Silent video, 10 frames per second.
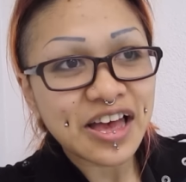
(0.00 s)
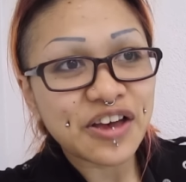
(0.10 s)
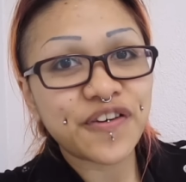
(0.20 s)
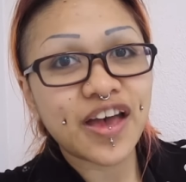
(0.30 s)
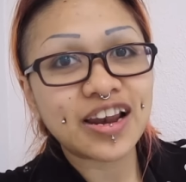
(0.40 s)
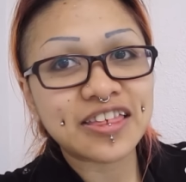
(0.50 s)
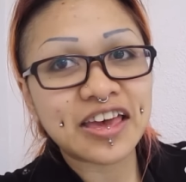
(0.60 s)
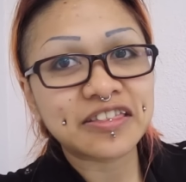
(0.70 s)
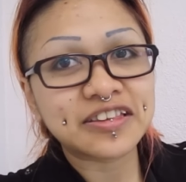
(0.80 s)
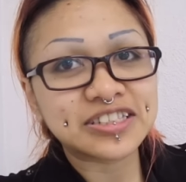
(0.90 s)
If
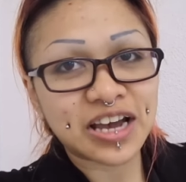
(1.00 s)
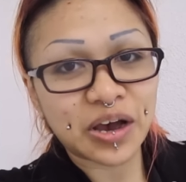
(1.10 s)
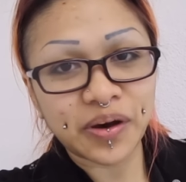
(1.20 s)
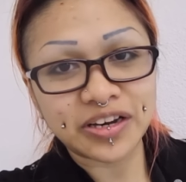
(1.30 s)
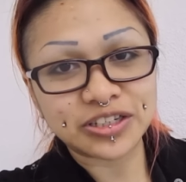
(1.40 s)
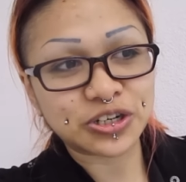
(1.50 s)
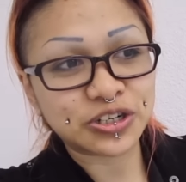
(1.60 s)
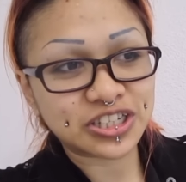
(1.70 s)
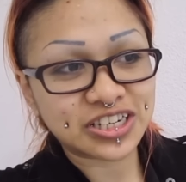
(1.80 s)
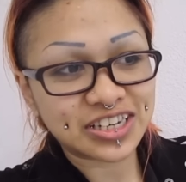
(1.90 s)
anything, the DIY
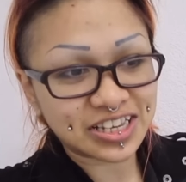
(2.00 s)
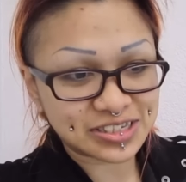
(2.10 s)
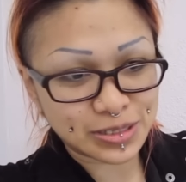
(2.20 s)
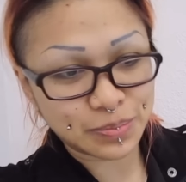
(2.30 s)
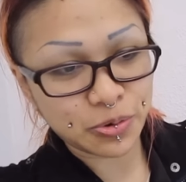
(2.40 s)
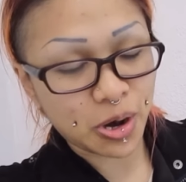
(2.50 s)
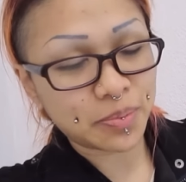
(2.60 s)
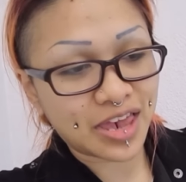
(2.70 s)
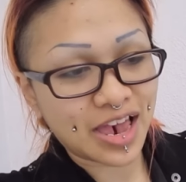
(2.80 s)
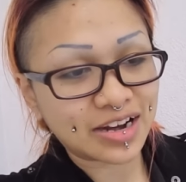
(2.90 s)
detergent is the
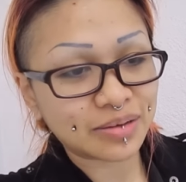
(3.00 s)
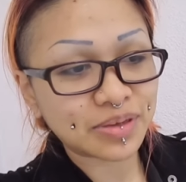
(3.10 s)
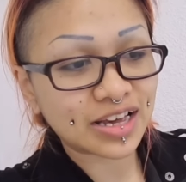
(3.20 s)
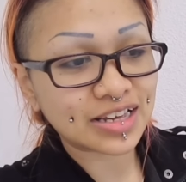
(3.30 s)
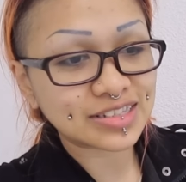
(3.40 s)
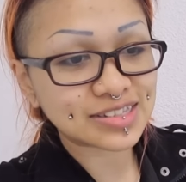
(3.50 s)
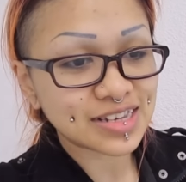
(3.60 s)
propaganda because